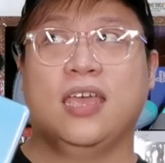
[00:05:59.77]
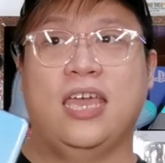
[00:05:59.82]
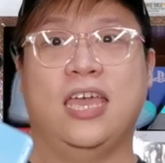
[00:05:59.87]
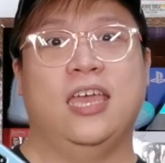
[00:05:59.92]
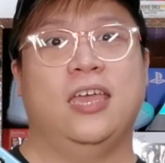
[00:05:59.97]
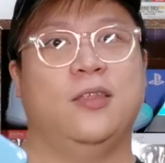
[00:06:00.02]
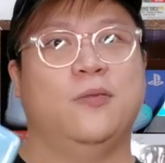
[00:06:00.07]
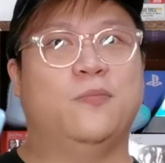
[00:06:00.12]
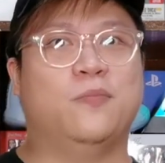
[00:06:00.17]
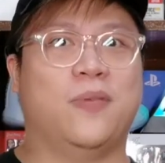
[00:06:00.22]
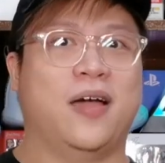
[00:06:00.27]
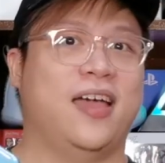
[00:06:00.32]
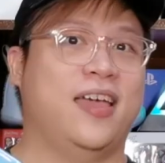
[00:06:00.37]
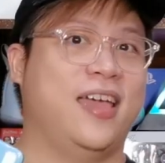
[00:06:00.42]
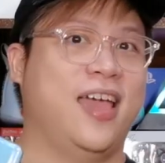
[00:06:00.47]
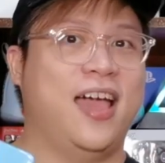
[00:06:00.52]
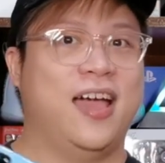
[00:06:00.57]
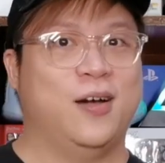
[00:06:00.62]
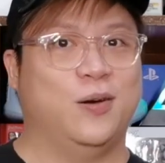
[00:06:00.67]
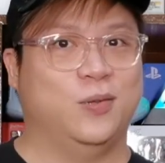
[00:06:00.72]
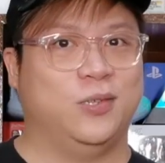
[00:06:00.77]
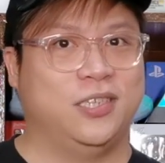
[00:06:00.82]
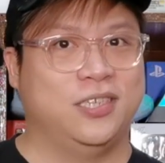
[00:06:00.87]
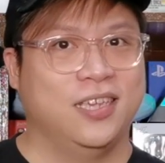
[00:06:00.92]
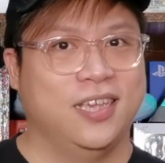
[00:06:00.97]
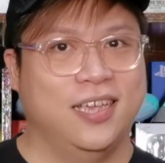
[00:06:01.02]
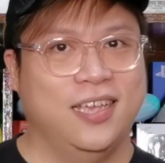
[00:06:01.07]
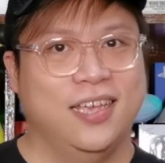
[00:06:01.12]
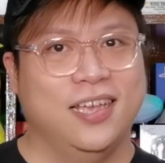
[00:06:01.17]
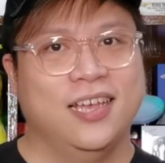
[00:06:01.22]
in my
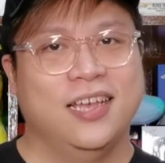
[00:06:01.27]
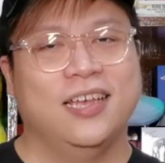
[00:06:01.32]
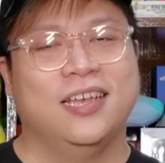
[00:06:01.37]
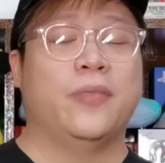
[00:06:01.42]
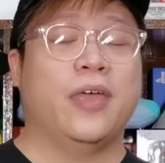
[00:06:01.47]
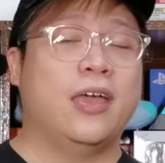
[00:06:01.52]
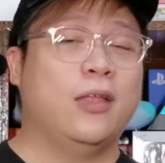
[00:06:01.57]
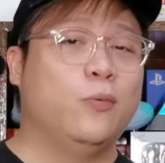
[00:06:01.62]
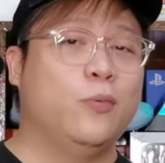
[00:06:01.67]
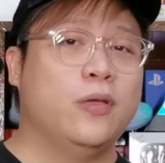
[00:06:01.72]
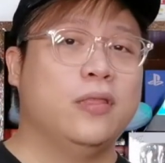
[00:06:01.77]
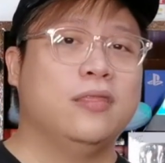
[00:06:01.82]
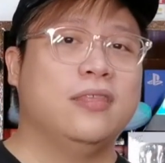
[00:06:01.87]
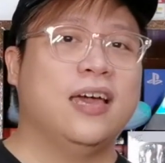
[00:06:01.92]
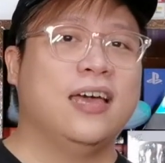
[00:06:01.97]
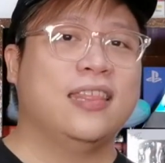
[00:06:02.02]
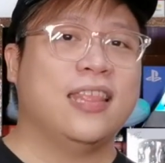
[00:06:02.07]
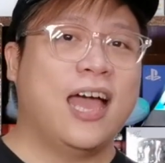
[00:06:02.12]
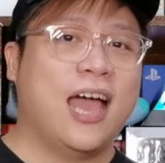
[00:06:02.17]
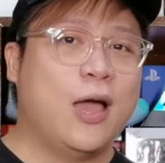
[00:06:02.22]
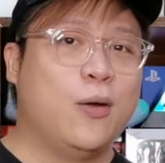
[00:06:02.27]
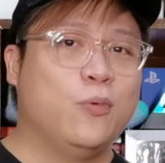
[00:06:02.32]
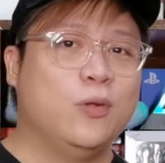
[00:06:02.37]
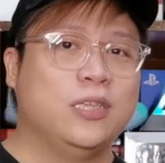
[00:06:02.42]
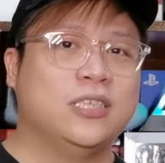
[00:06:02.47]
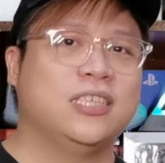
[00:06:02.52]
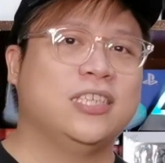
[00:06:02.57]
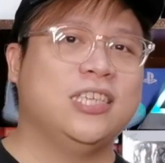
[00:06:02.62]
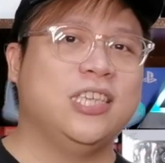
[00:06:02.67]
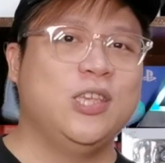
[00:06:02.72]
house. And with that, I will
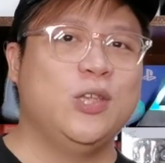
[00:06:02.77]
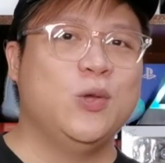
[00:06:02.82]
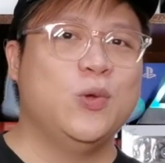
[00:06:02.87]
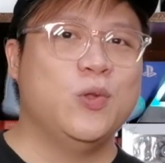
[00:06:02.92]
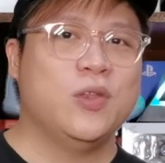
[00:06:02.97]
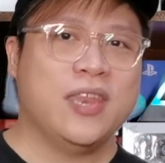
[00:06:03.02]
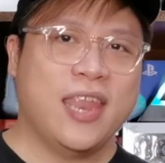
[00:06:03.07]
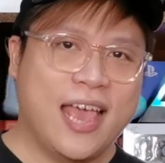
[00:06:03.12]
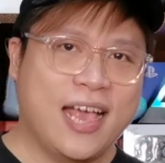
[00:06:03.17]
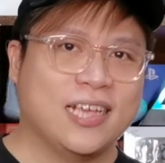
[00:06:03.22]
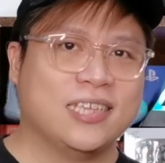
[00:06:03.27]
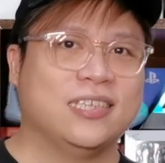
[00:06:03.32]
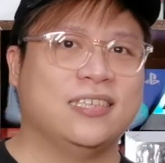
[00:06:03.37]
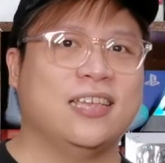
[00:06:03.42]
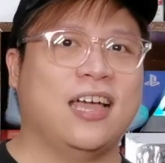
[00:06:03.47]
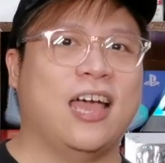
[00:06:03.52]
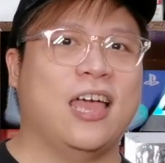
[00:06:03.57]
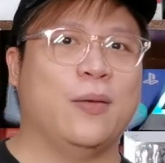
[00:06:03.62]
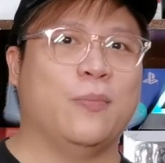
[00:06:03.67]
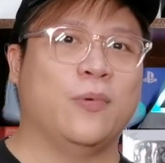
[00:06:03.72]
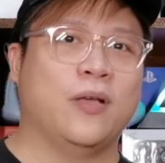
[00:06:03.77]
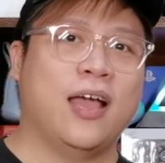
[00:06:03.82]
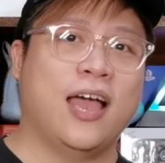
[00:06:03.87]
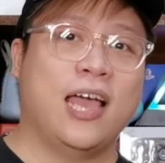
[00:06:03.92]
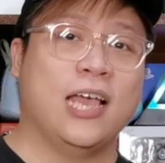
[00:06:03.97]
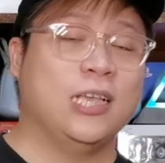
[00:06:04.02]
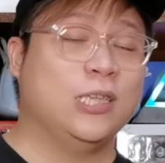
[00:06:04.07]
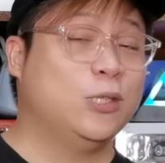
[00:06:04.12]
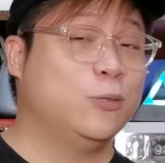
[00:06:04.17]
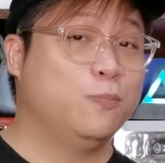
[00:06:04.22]
see you next time.
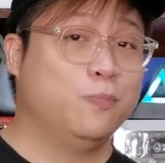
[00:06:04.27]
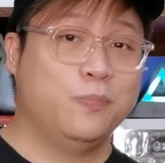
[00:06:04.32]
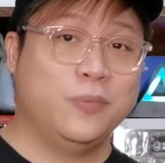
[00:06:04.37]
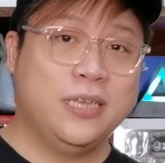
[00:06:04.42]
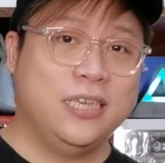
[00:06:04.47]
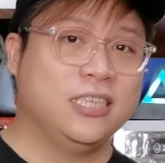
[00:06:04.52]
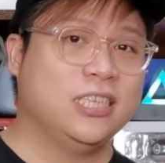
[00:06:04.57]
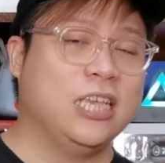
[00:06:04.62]
Guys, please